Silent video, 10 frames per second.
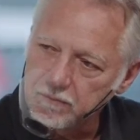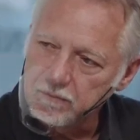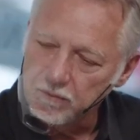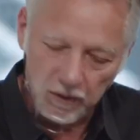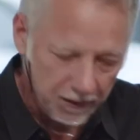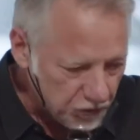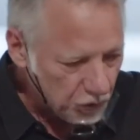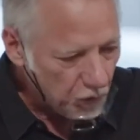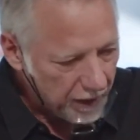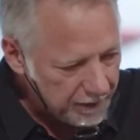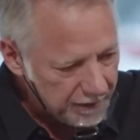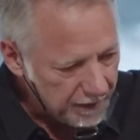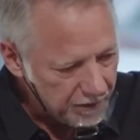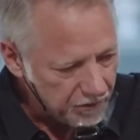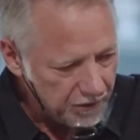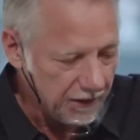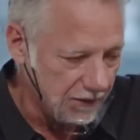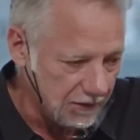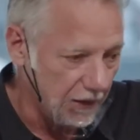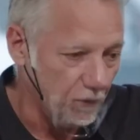Well, I'm trying to get through
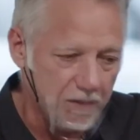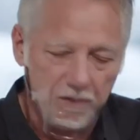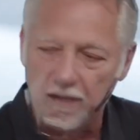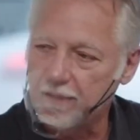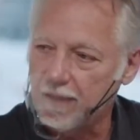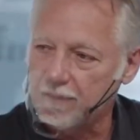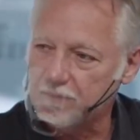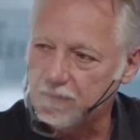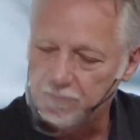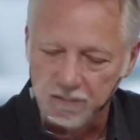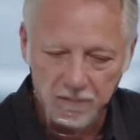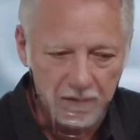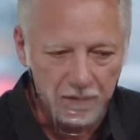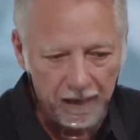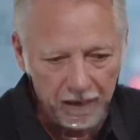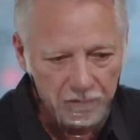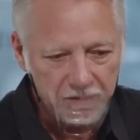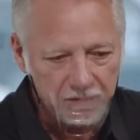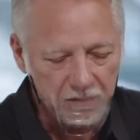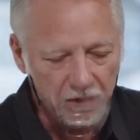it. Now, whether I can't say, but I always,
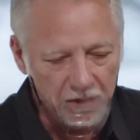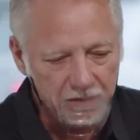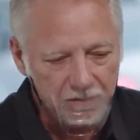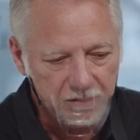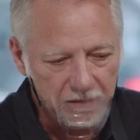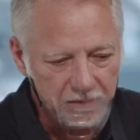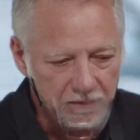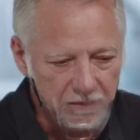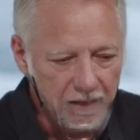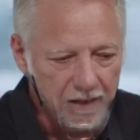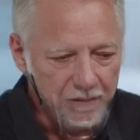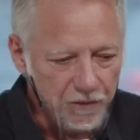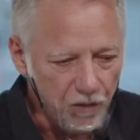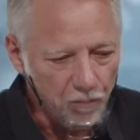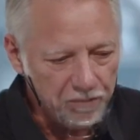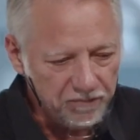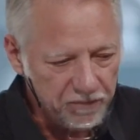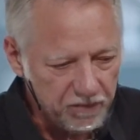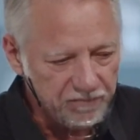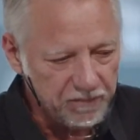as an artist, you hope if
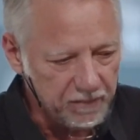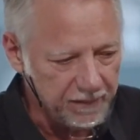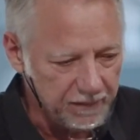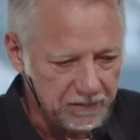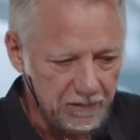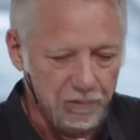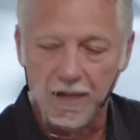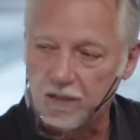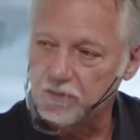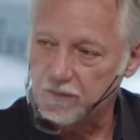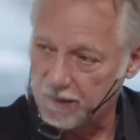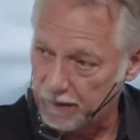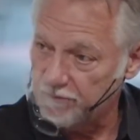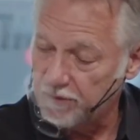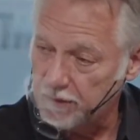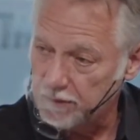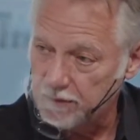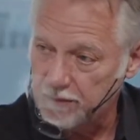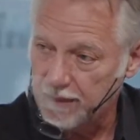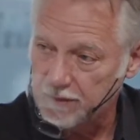you're feeling it, someone else can feel it,
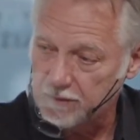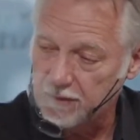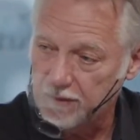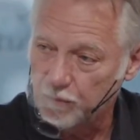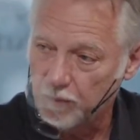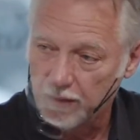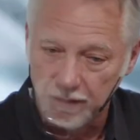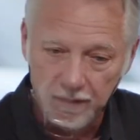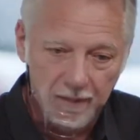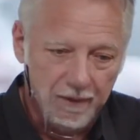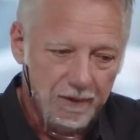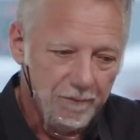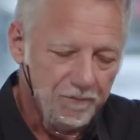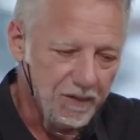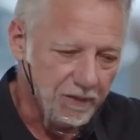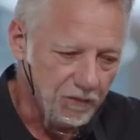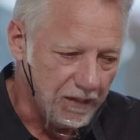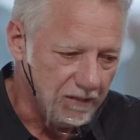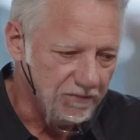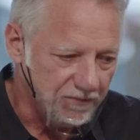and that's, I think, where the
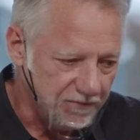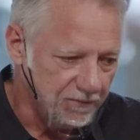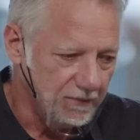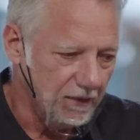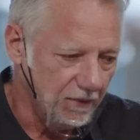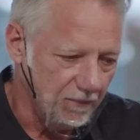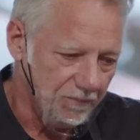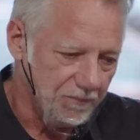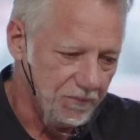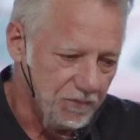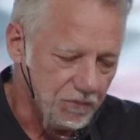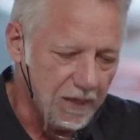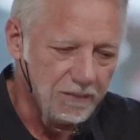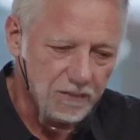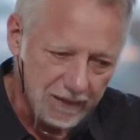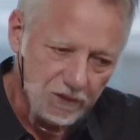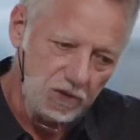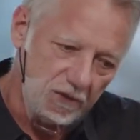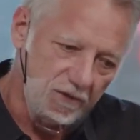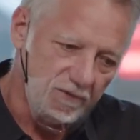creative,
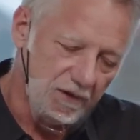translation of